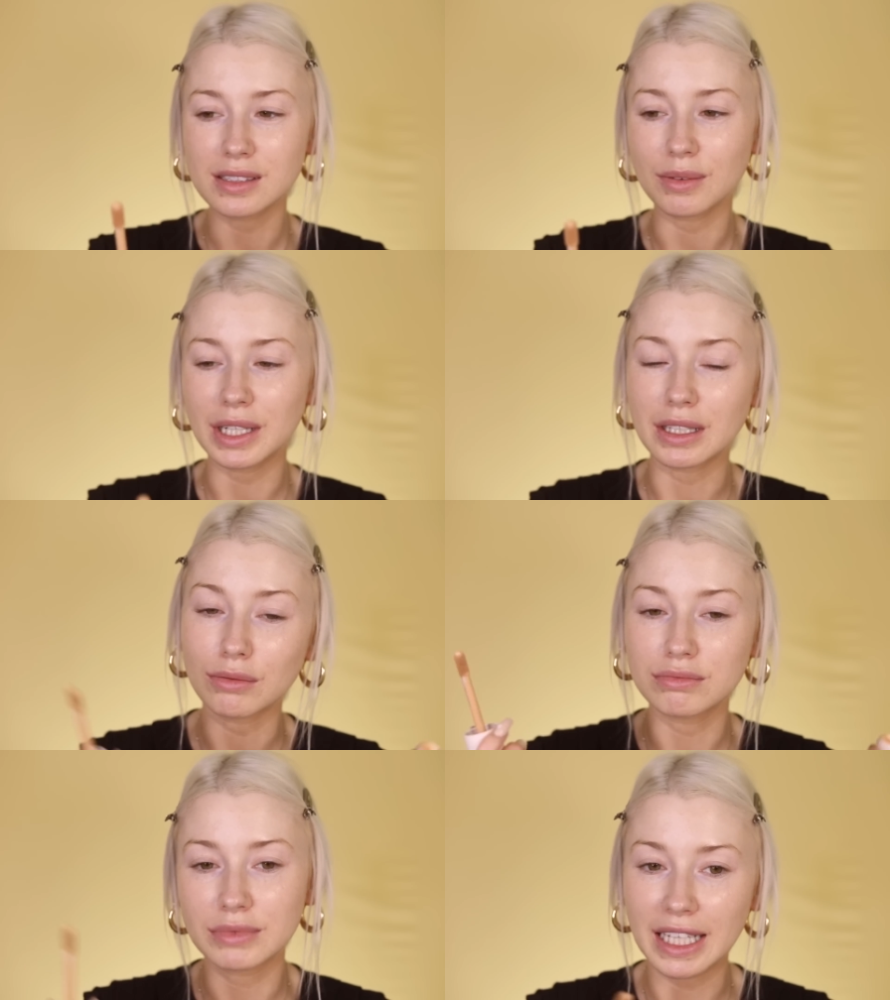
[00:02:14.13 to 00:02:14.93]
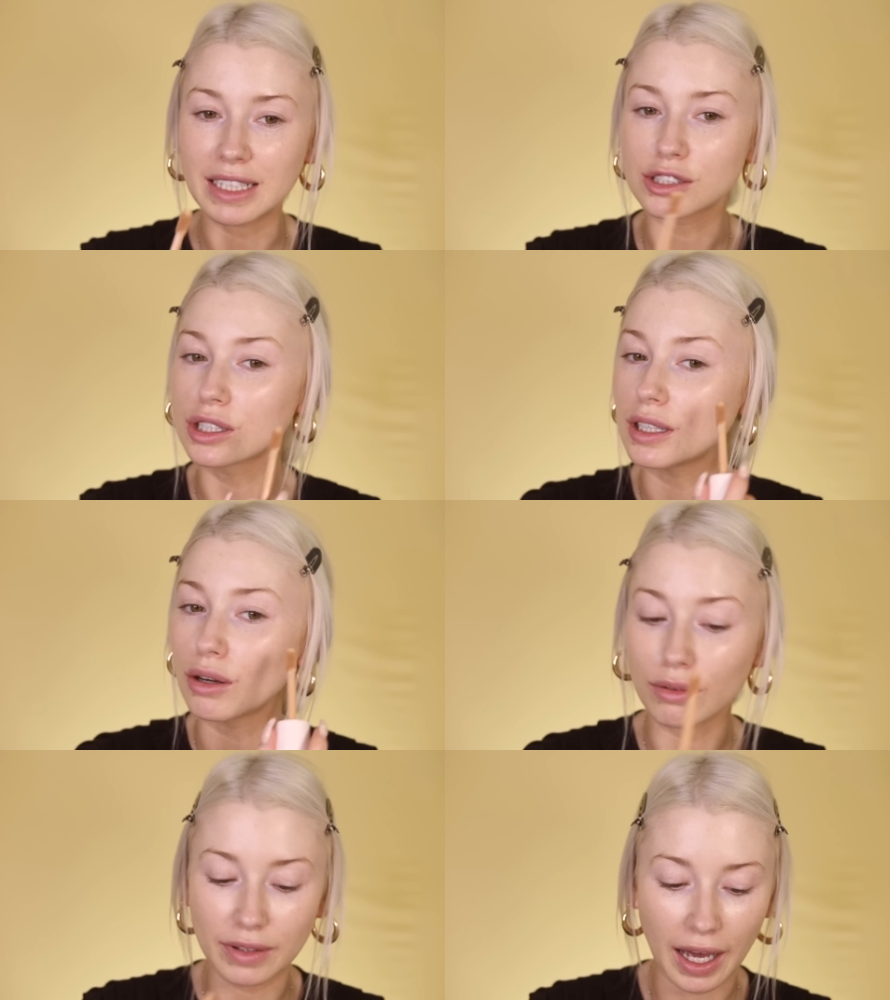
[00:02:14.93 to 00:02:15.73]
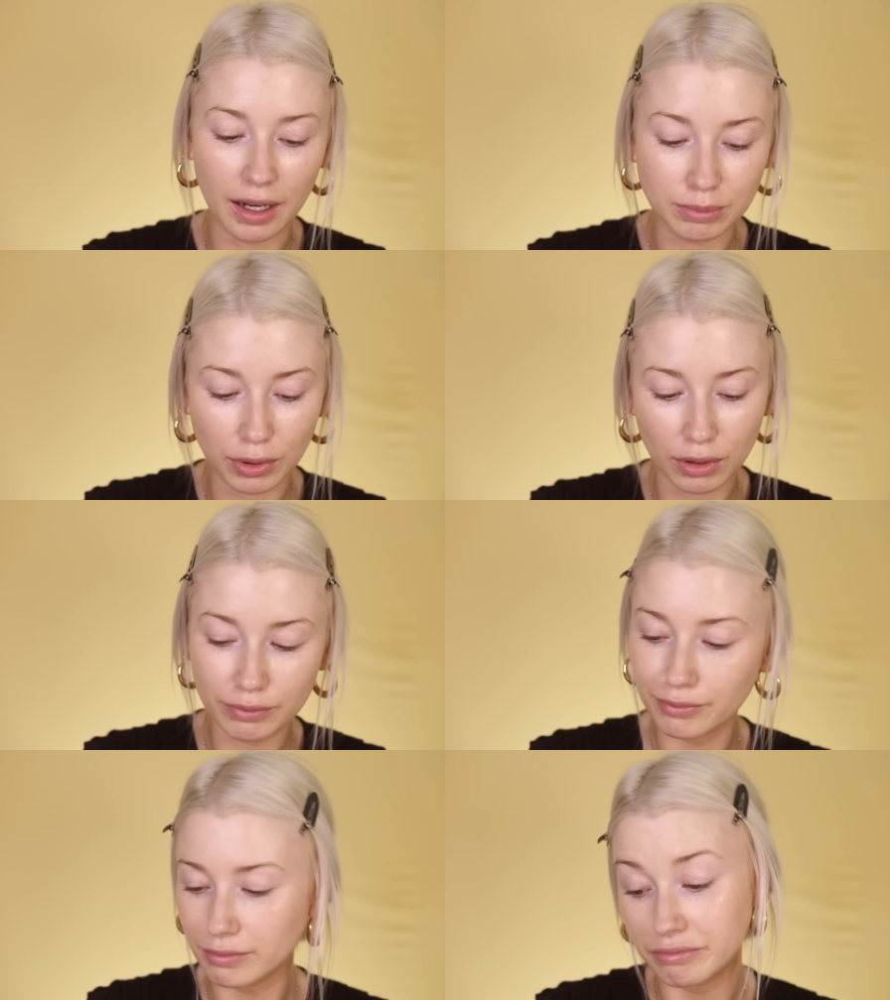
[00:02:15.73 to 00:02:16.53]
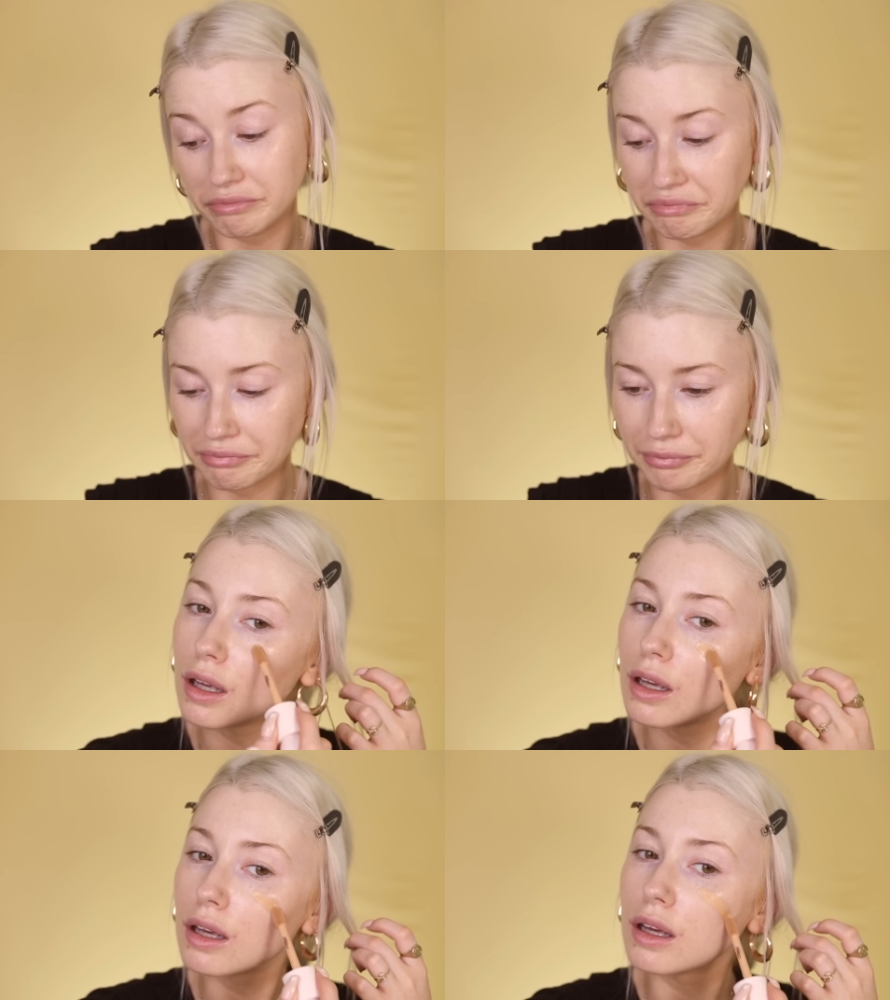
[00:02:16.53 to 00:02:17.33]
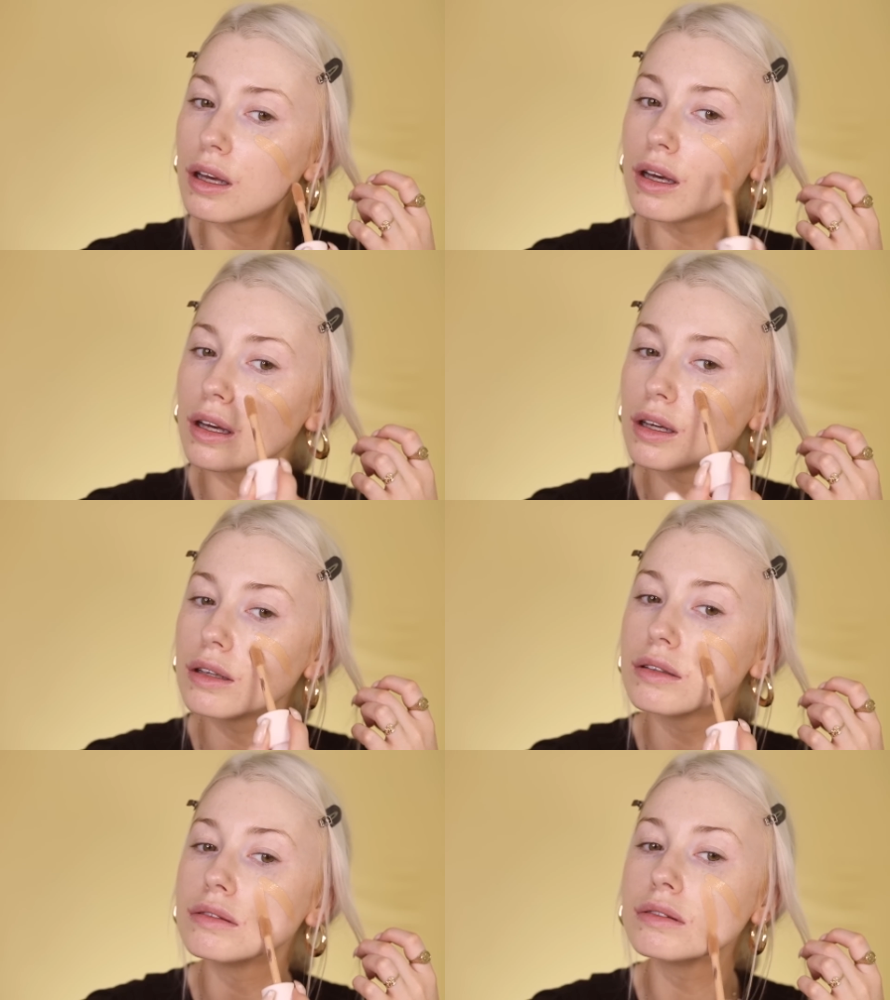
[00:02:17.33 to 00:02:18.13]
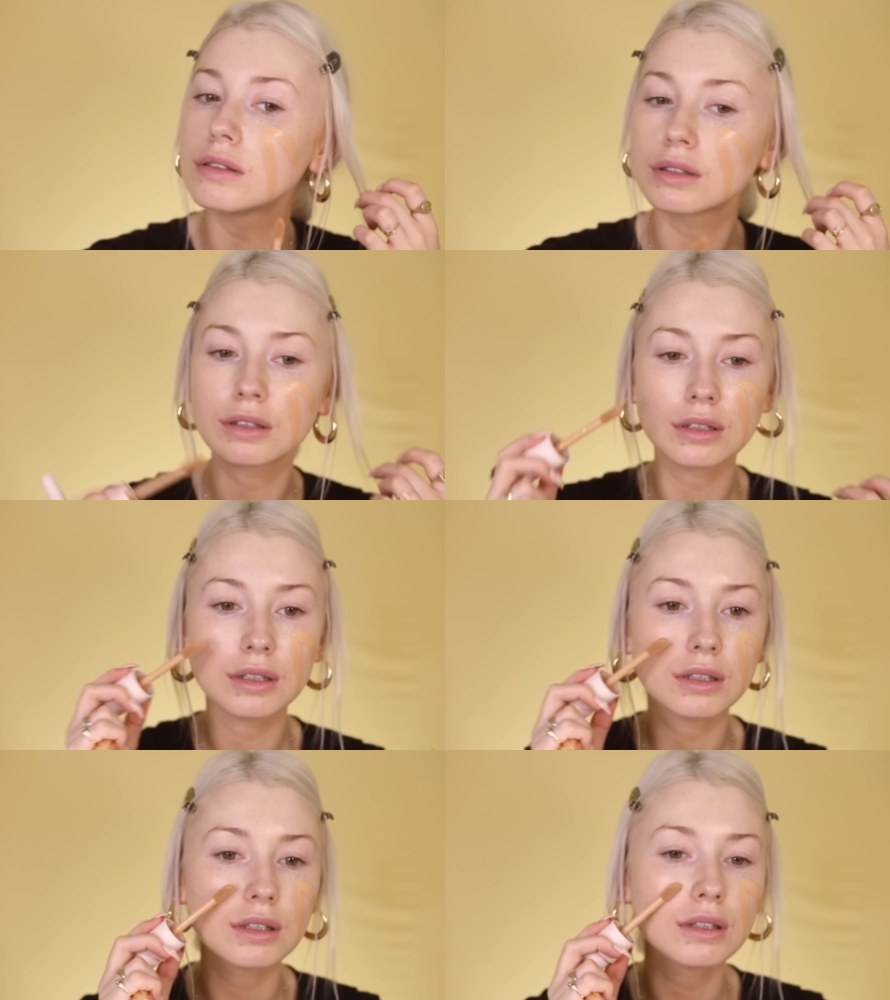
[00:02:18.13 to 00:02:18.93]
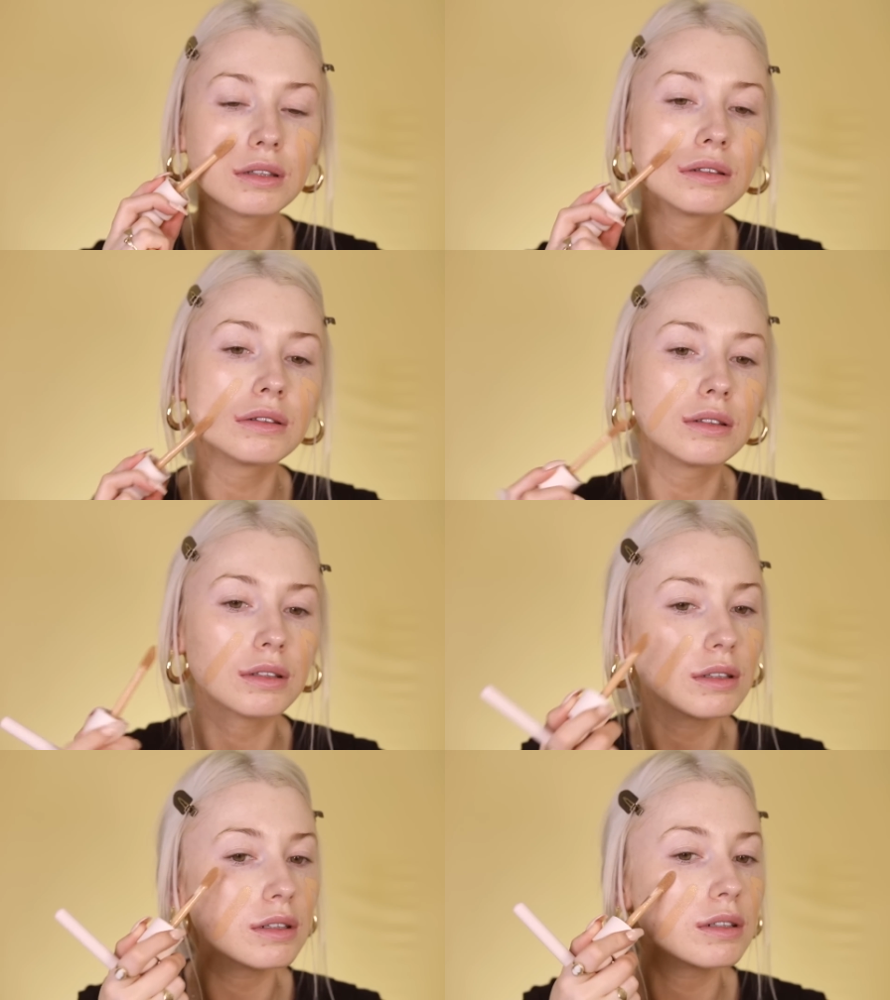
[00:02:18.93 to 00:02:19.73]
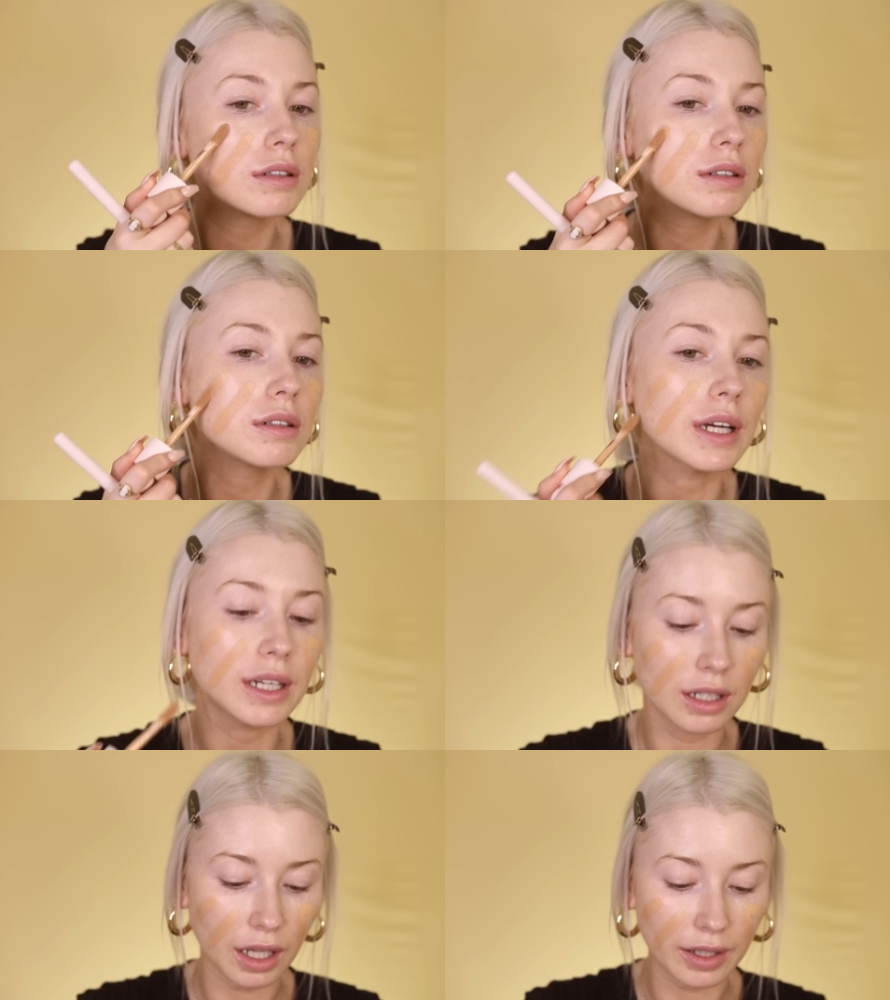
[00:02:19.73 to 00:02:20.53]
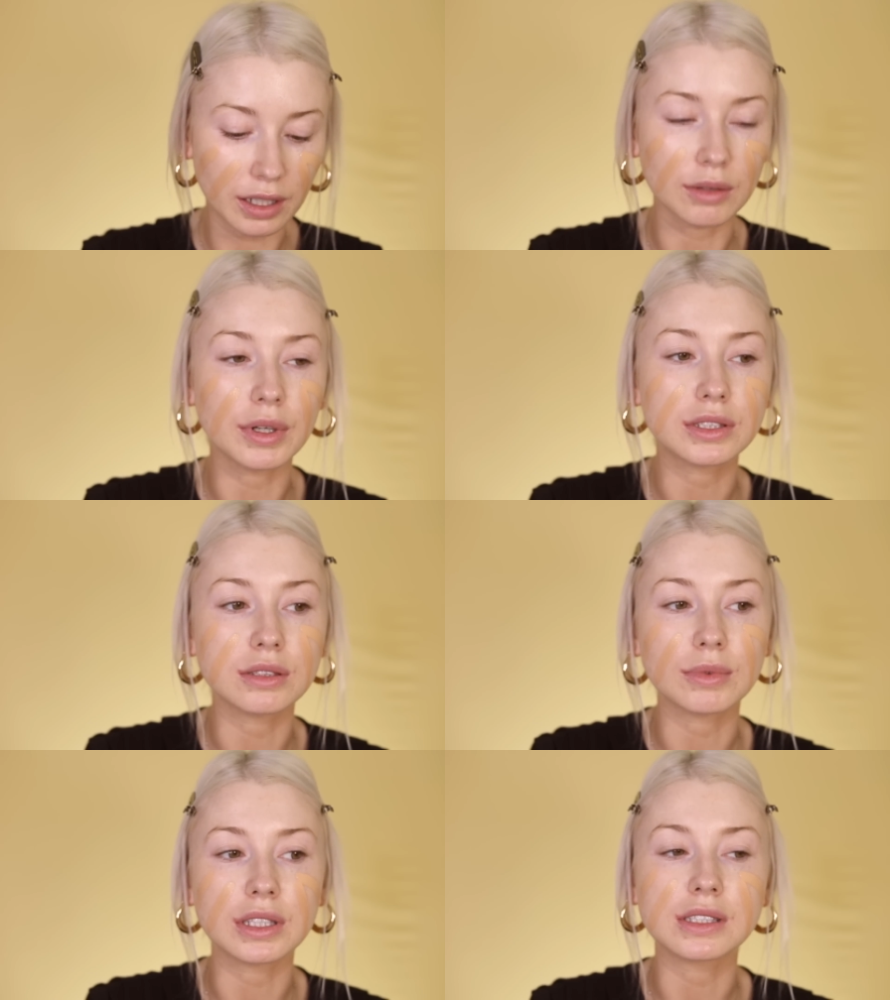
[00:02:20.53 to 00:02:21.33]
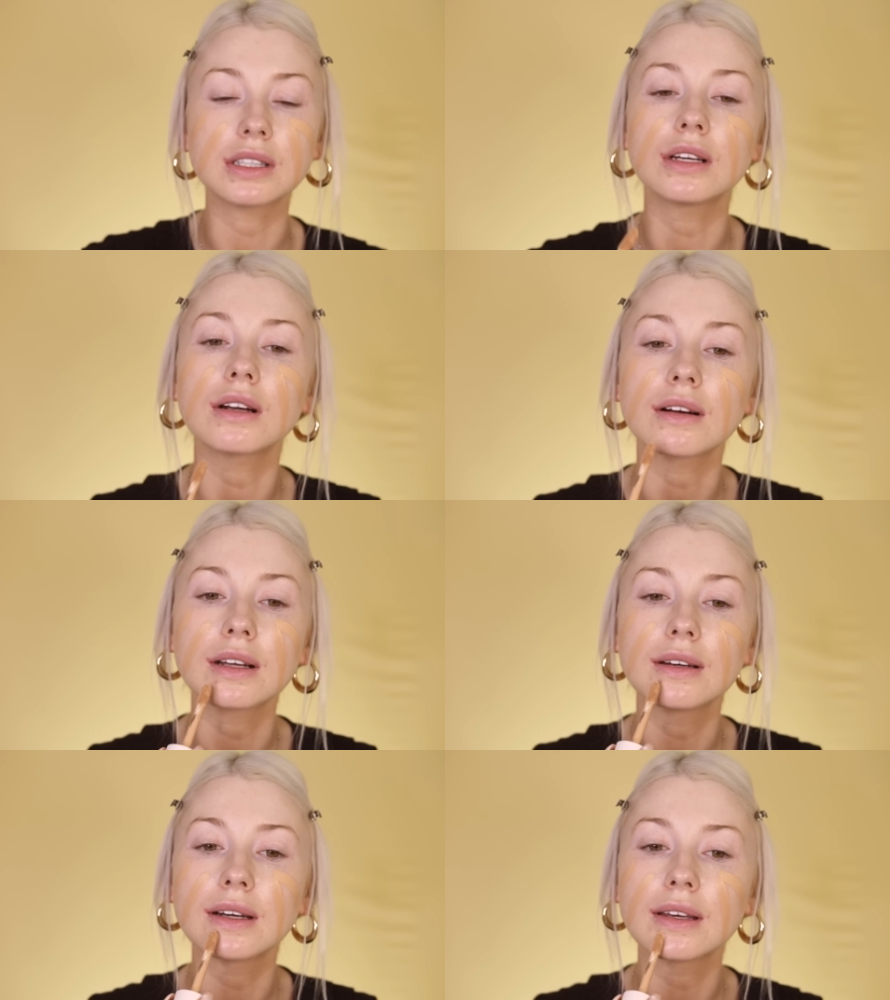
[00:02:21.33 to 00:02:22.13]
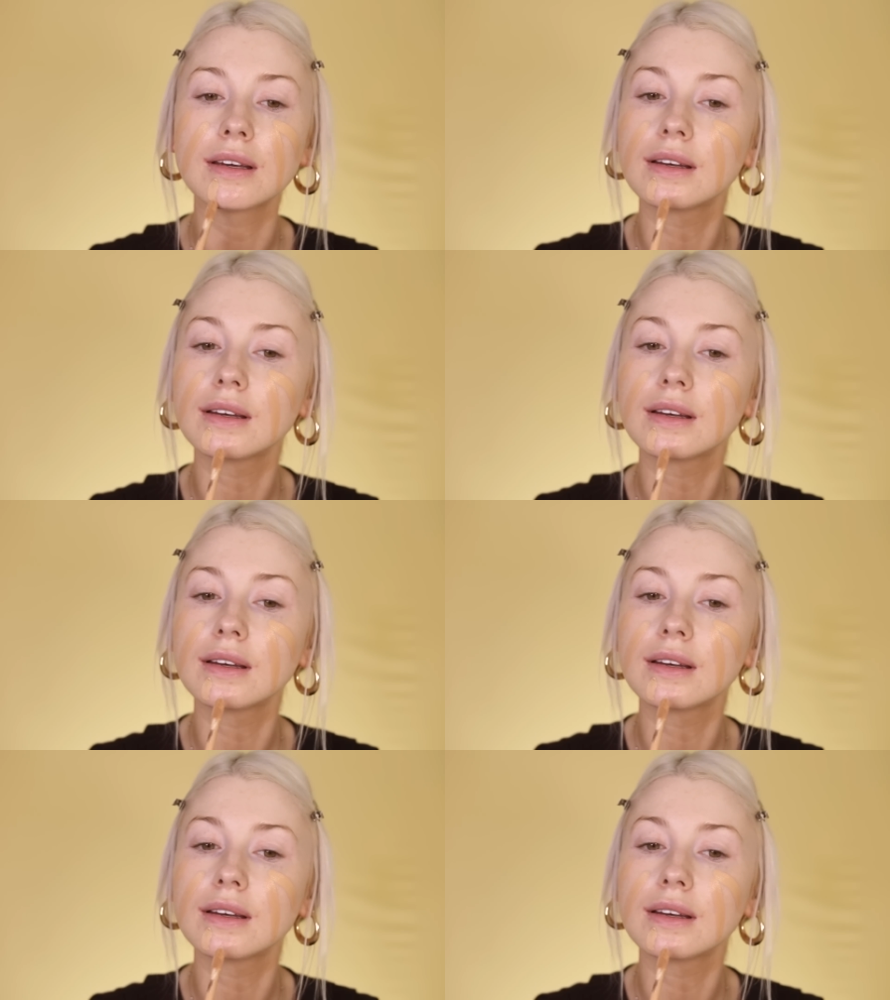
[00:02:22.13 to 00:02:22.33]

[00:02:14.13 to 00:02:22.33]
So I don't initially love that, but I can lighten it with some concealer anyway.